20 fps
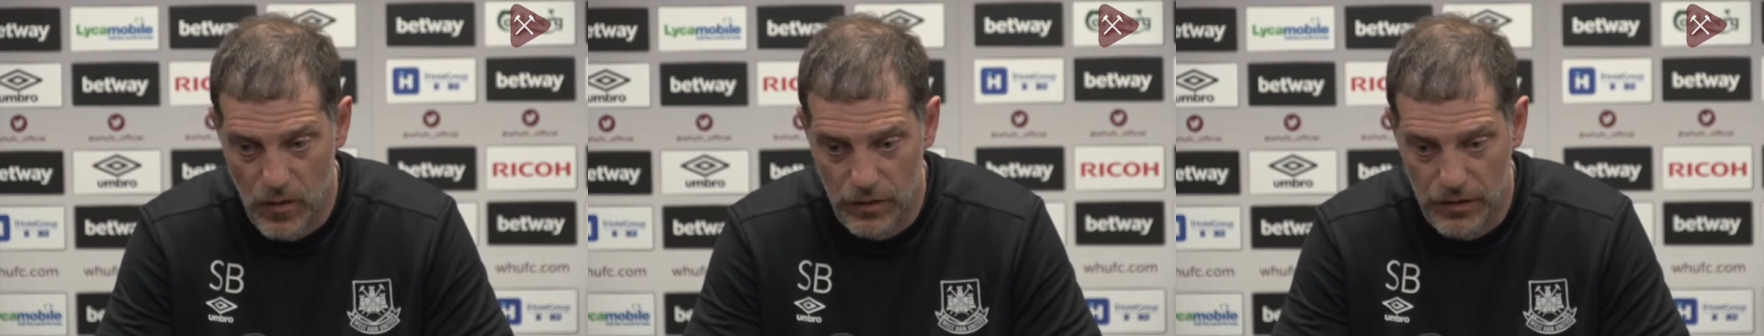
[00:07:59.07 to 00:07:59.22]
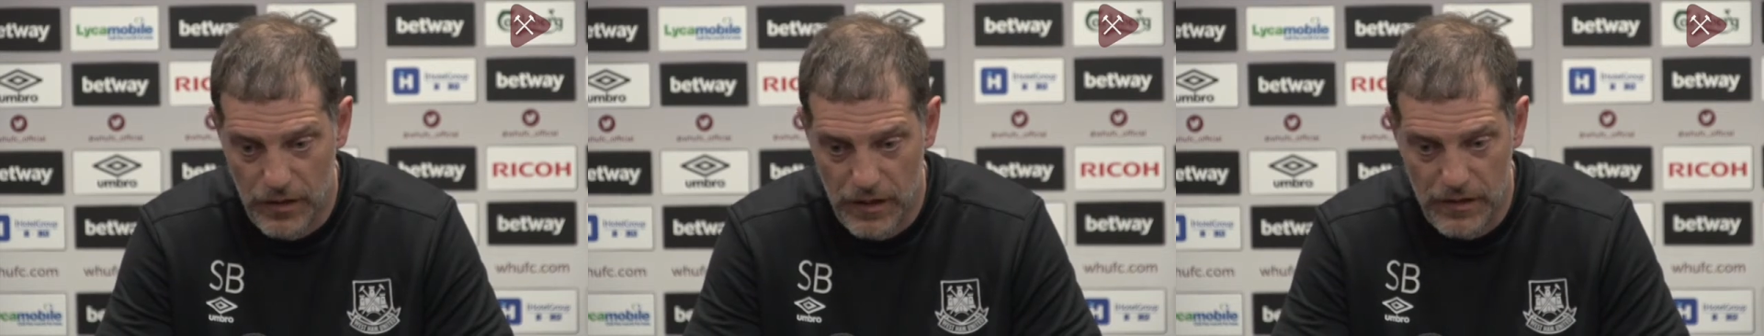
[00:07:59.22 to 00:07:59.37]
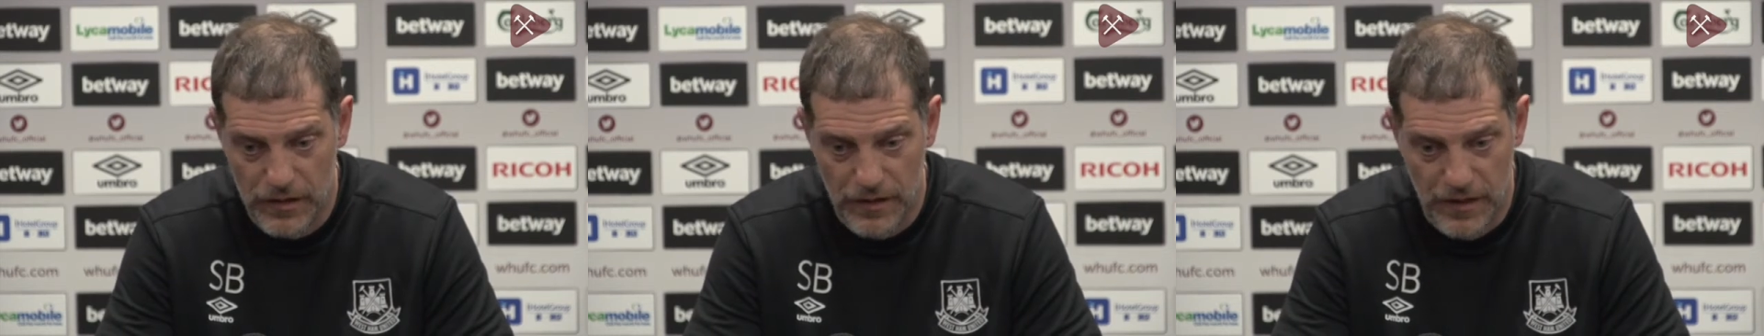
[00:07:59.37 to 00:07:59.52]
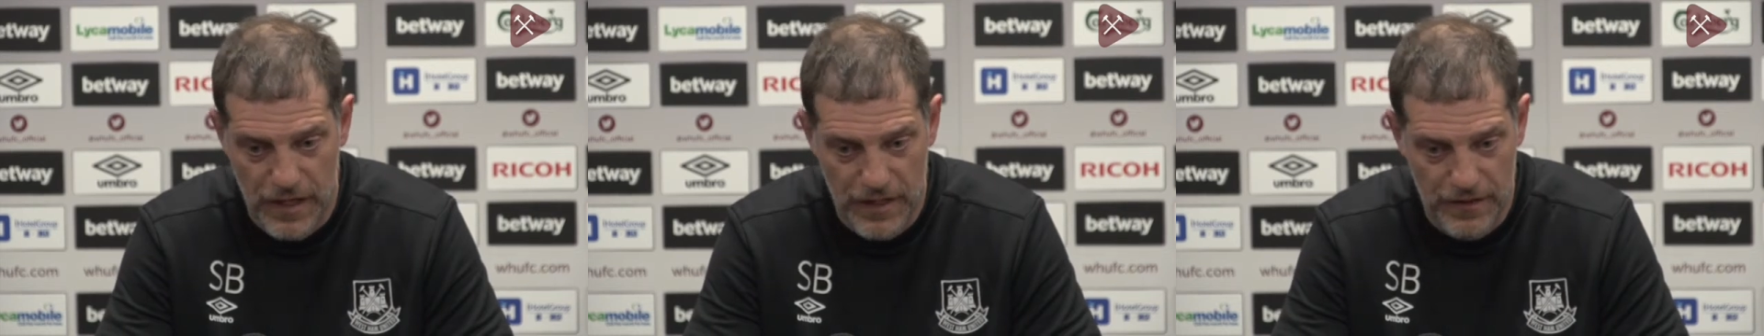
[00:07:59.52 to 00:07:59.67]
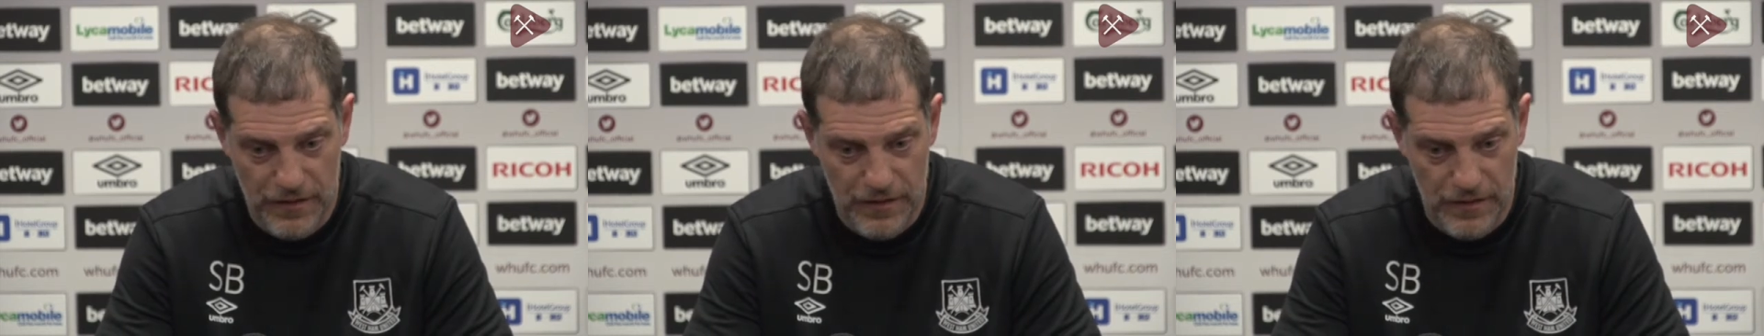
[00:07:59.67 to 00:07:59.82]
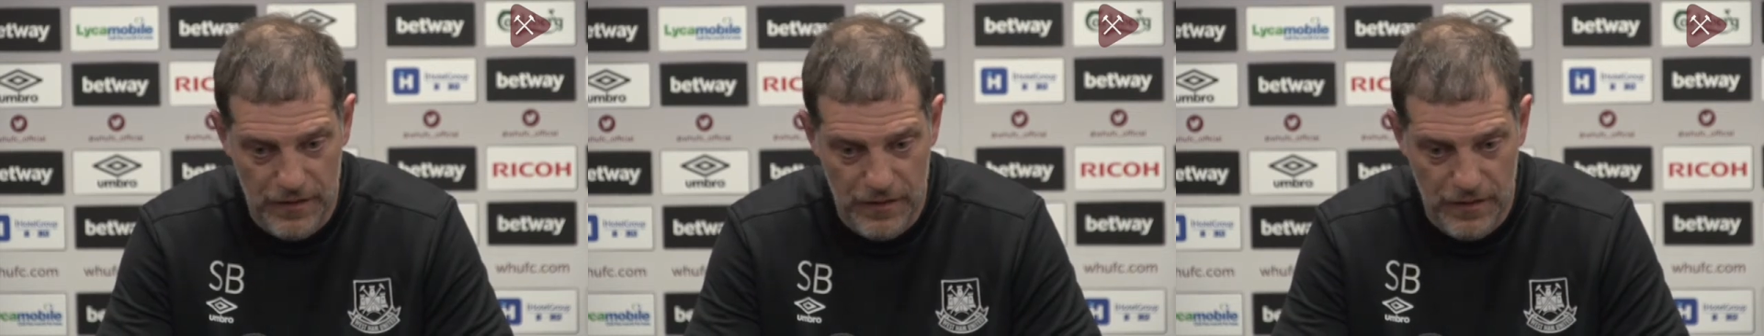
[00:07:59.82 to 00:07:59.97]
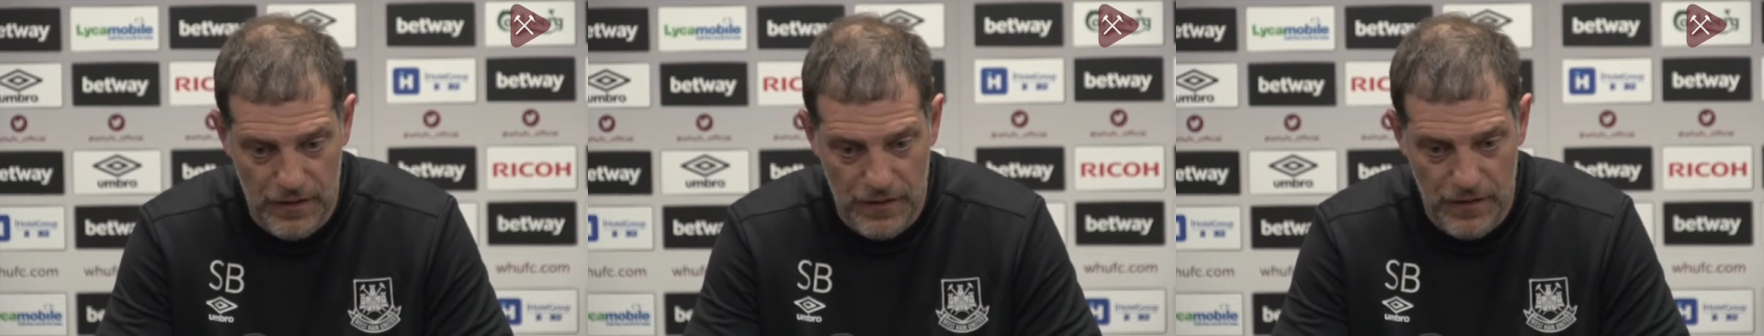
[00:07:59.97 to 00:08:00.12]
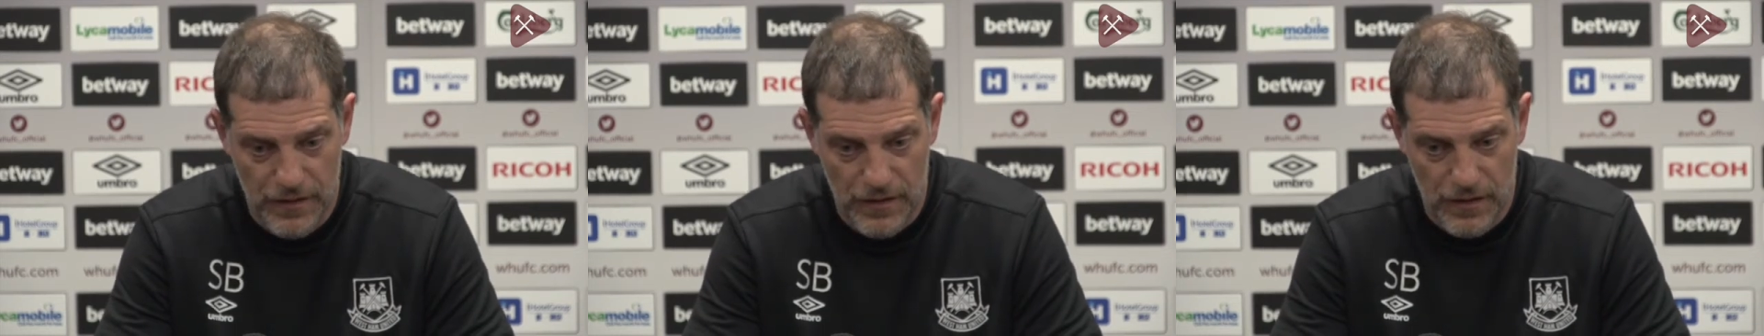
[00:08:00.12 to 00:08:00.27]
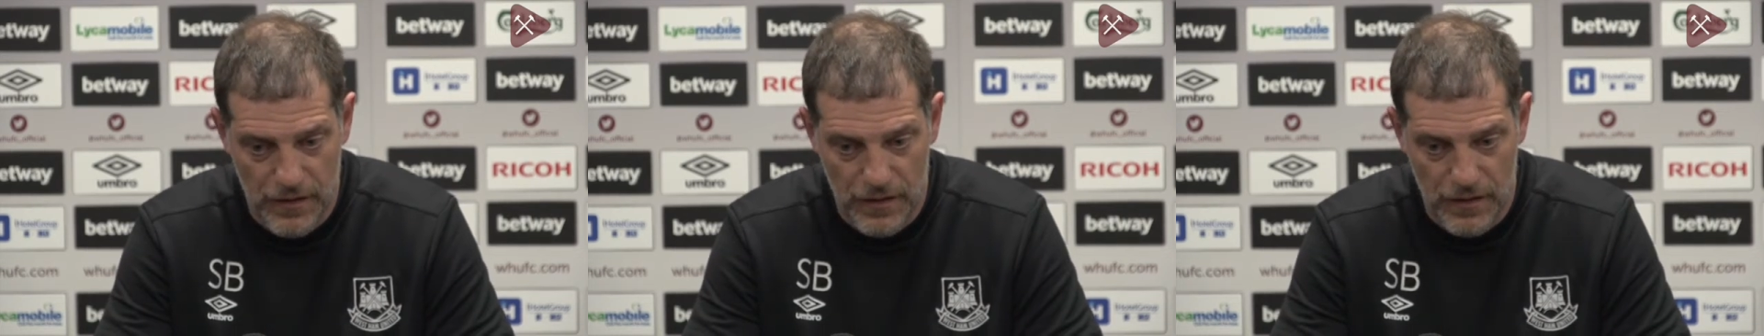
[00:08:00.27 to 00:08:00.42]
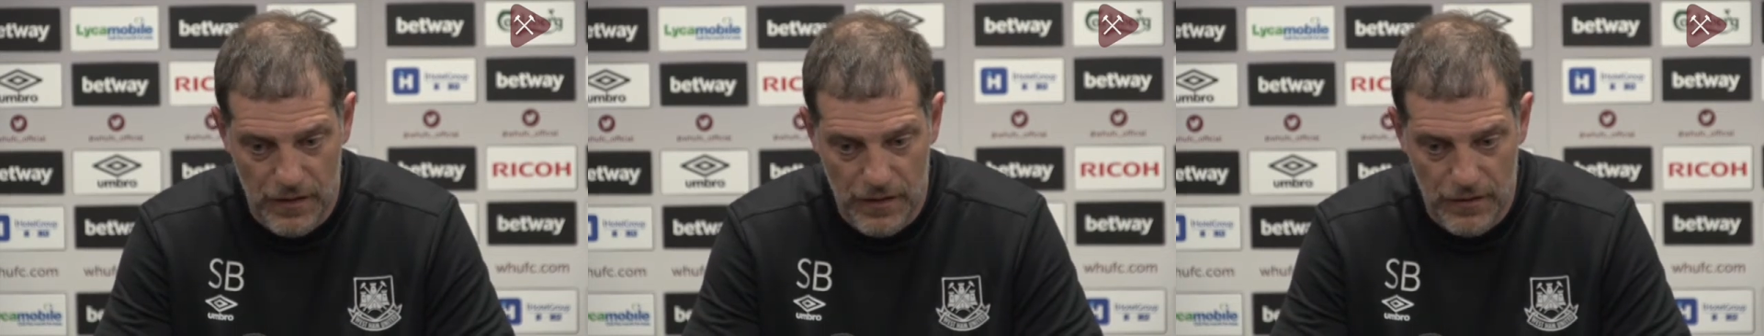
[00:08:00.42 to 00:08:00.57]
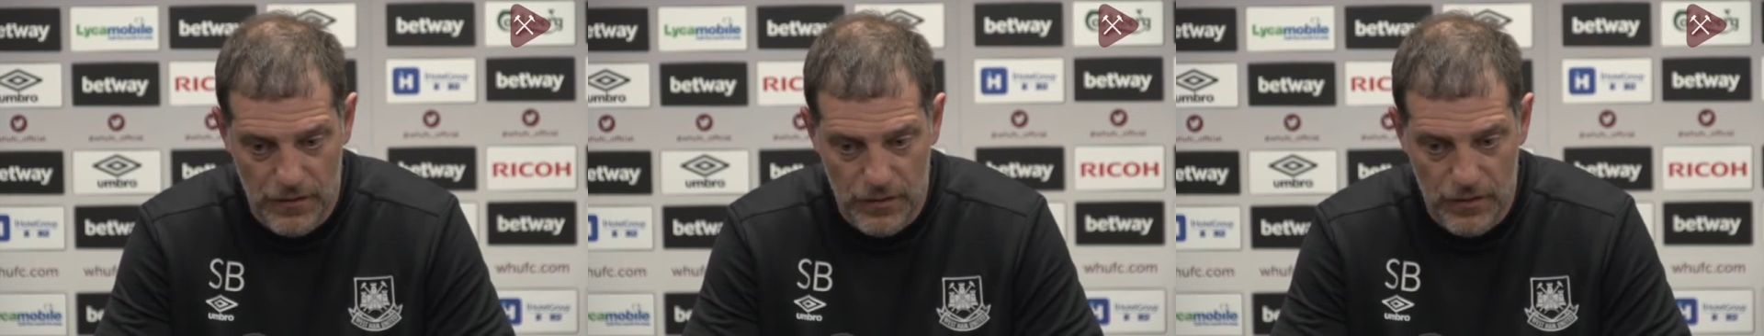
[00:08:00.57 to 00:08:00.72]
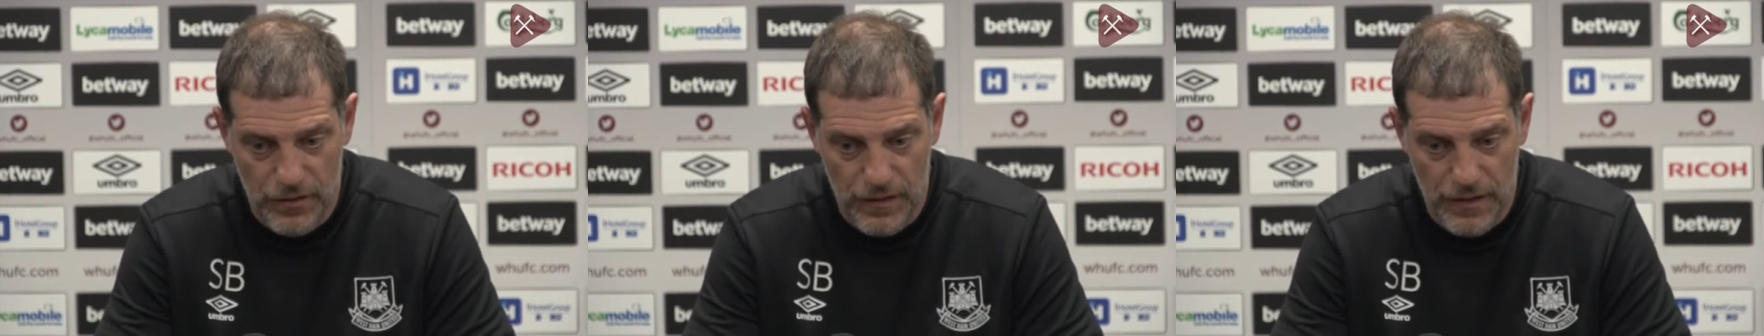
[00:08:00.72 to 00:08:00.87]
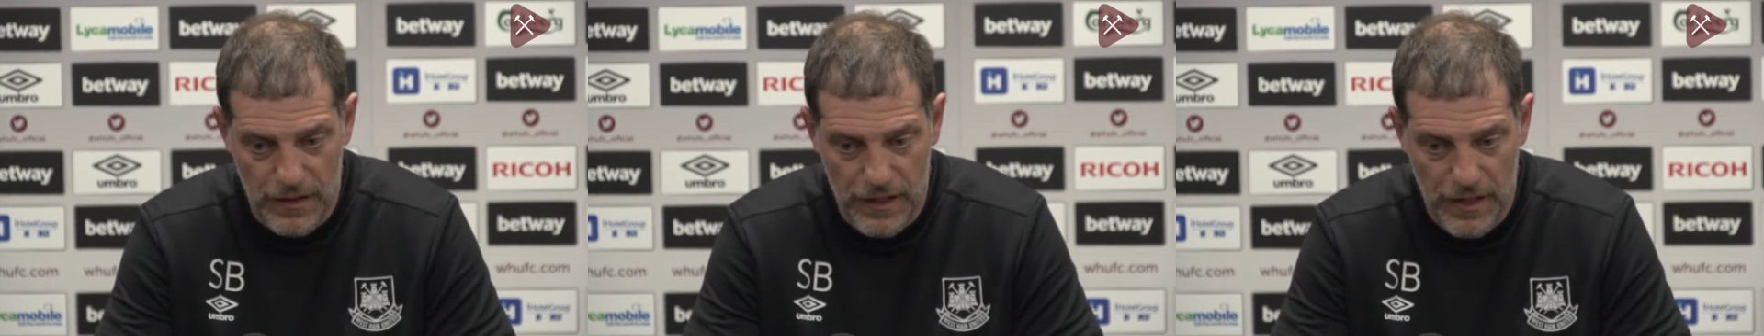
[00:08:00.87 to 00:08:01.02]
On the other hand, it
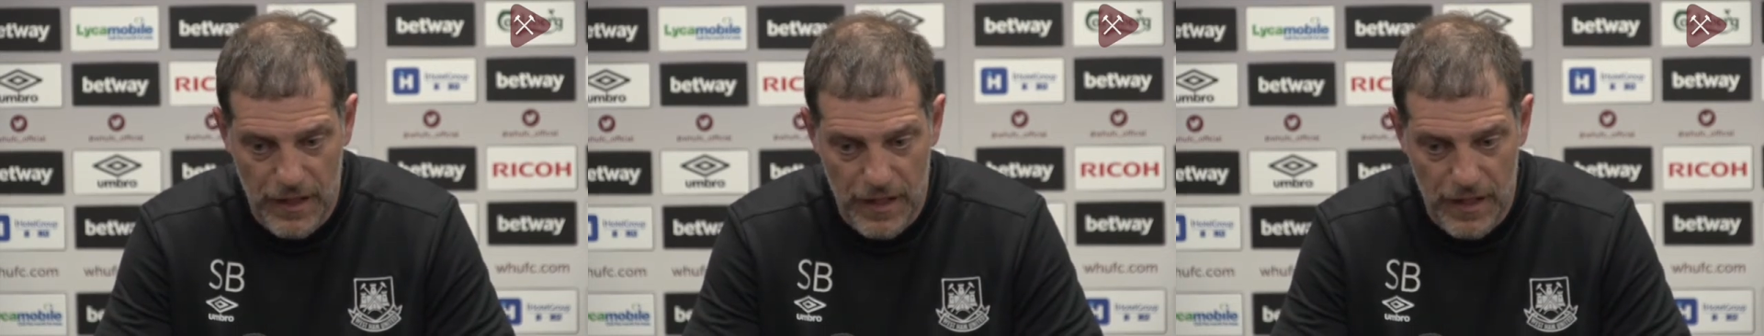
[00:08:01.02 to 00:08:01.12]
already